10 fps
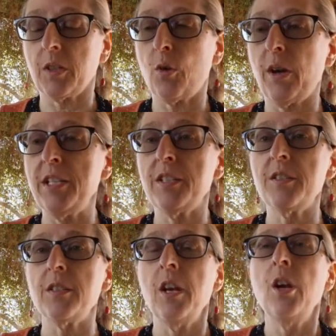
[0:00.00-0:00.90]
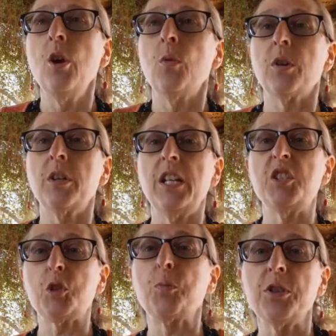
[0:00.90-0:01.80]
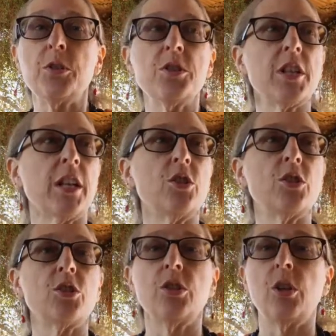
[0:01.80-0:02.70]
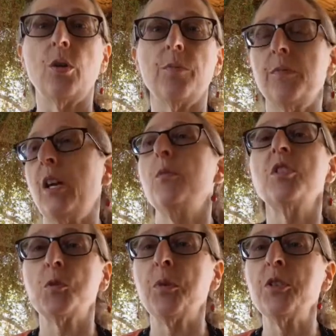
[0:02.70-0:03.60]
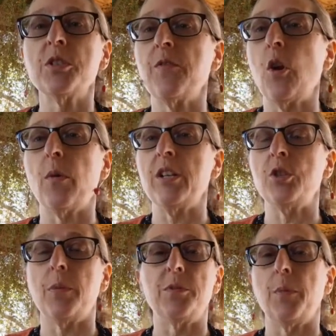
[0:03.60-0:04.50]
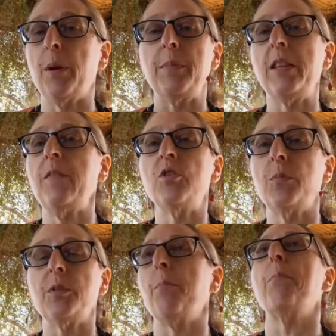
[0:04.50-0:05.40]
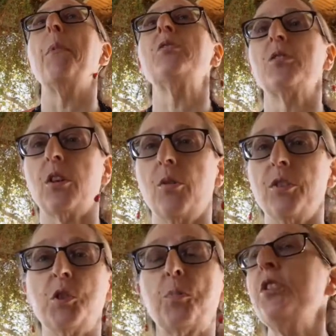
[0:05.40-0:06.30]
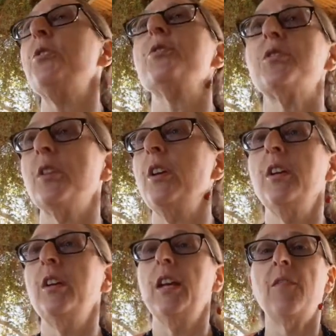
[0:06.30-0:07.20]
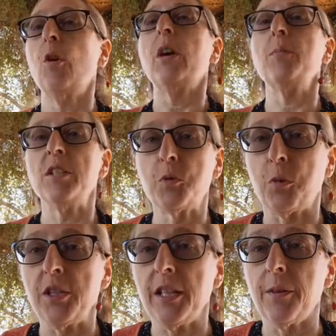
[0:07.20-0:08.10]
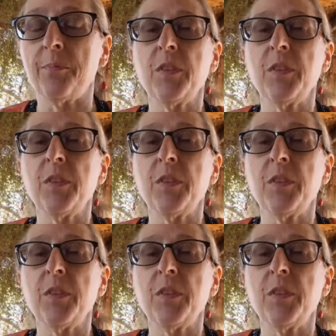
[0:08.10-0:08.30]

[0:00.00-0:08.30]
crisis. We're going to need sprinters that can just, the sprinters have already jumped up. I mean, they've jumped up months ago. The sprinters have already been sprinting.